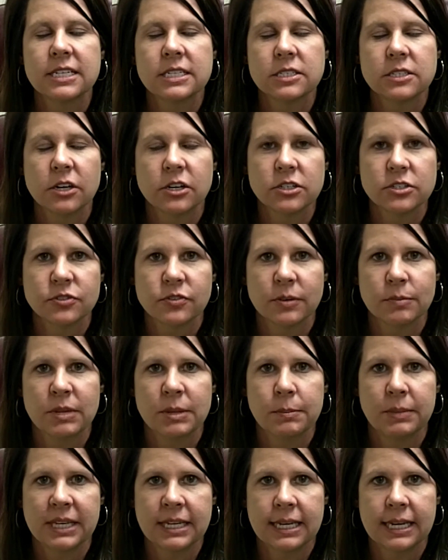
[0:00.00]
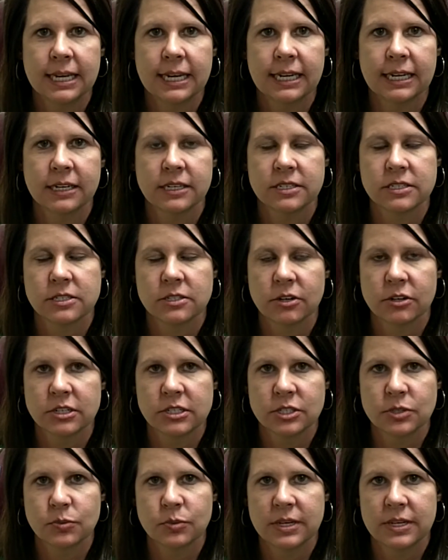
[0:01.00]
Well, it starts from the beginning. It
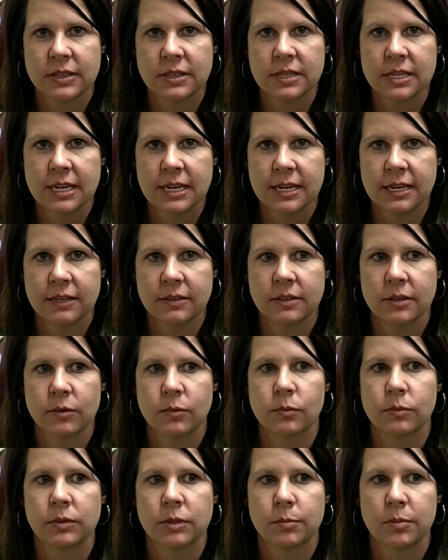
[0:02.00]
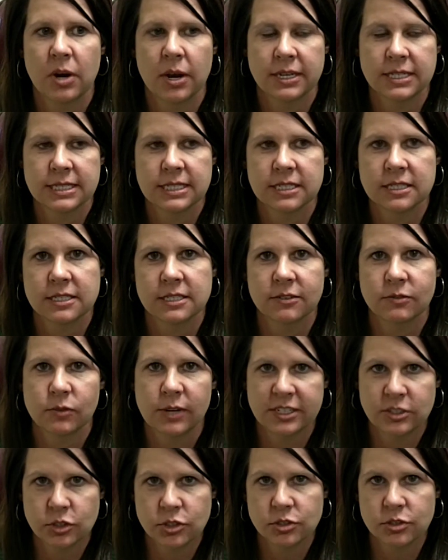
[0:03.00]
starts with the process
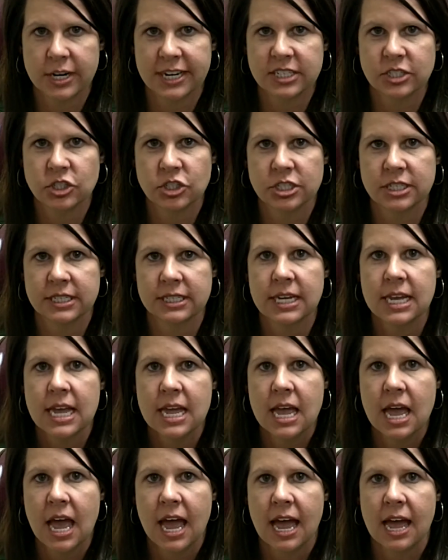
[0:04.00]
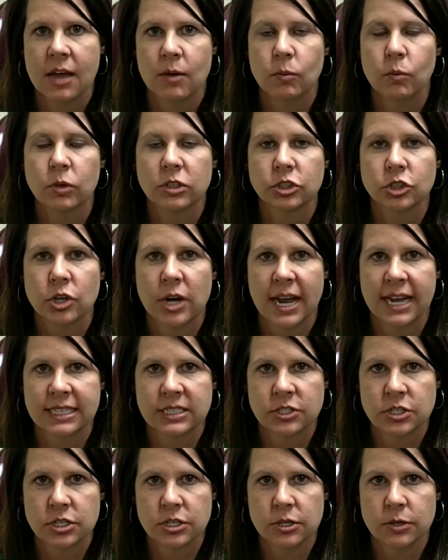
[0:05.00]
of registration. We're
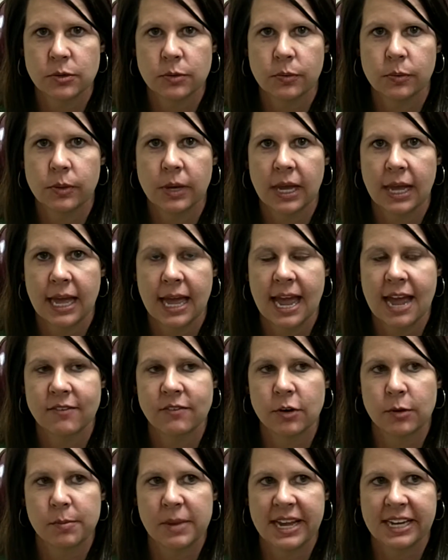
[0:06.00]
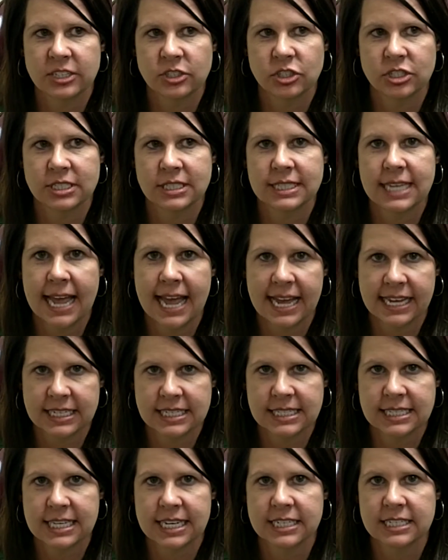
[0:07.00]
trying to have our patient
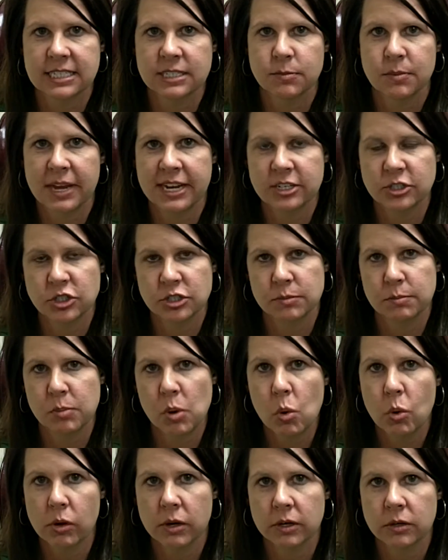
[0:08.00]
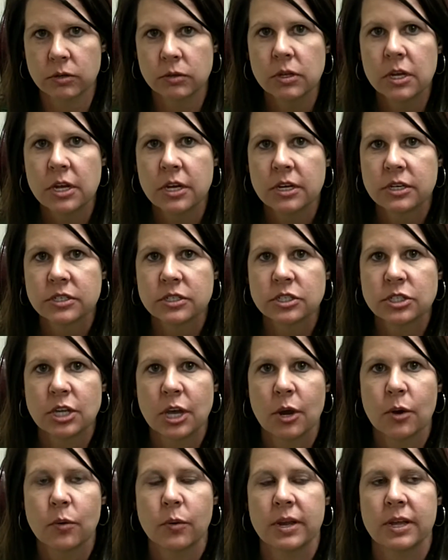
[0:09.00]
access the patient portal,
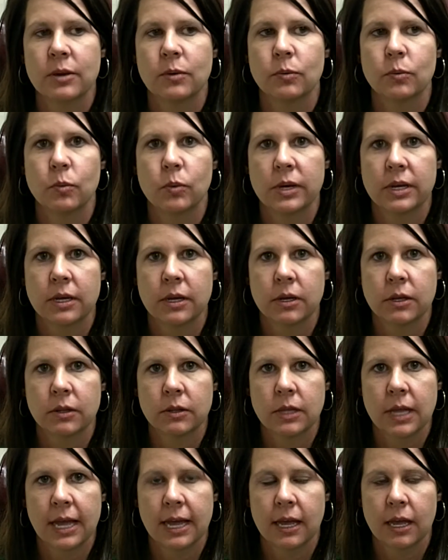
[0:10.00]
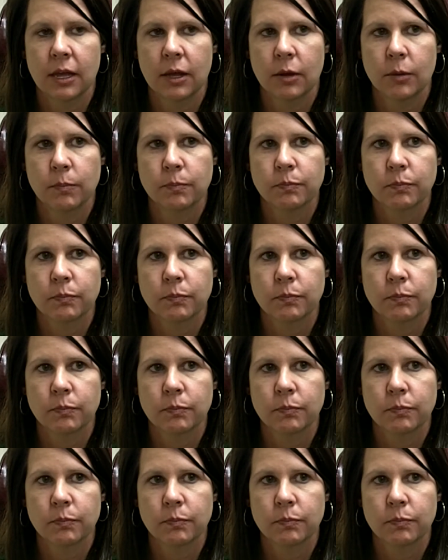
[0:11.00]
so it will